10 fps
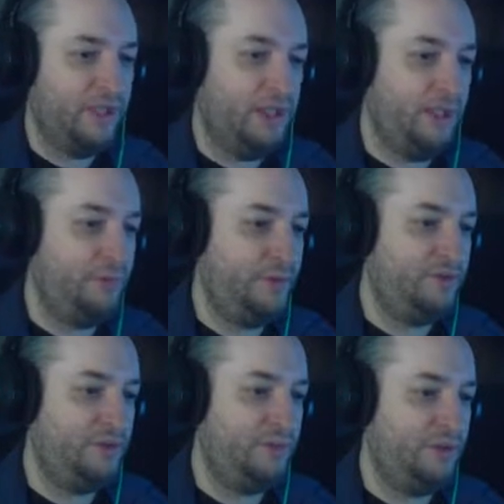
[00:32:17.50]
It has been
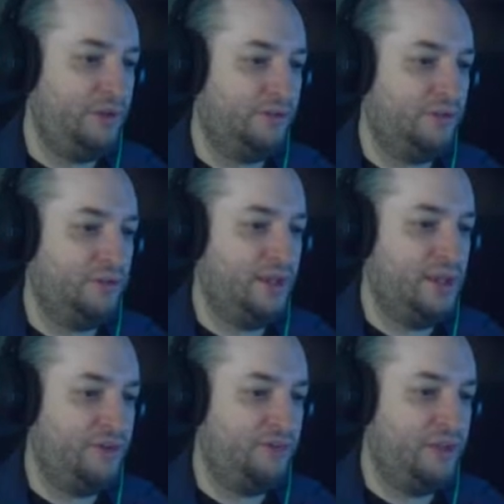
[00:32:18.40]
so long since I
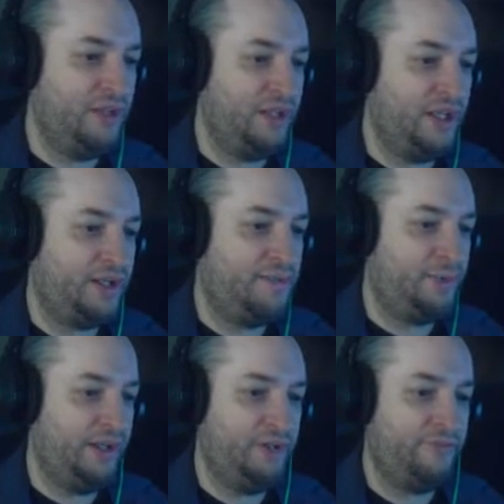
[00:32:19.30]
last sung it, I had
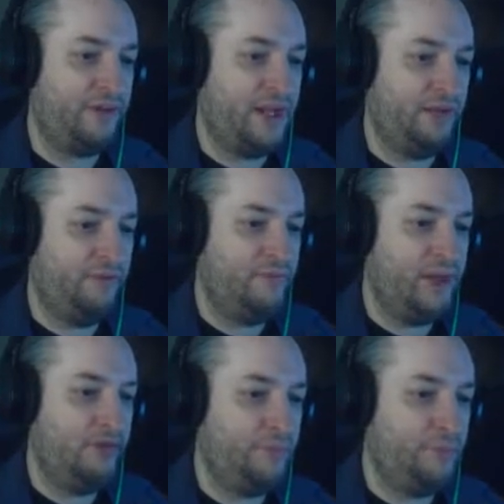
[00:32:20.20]
completely forgotten.
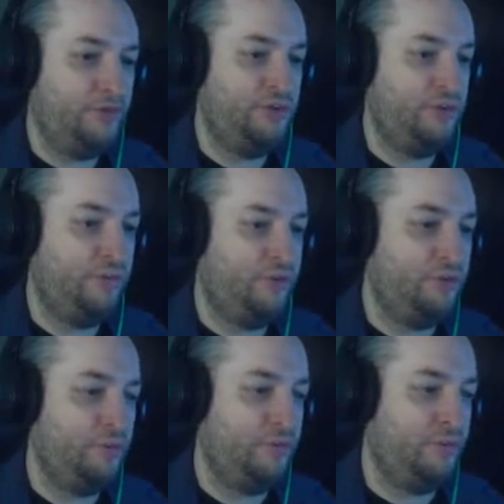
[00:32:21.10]
I don't suppose you,
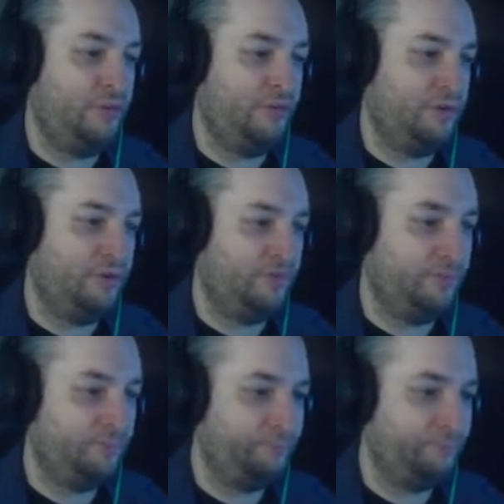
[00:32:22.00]
you remember the lyrics?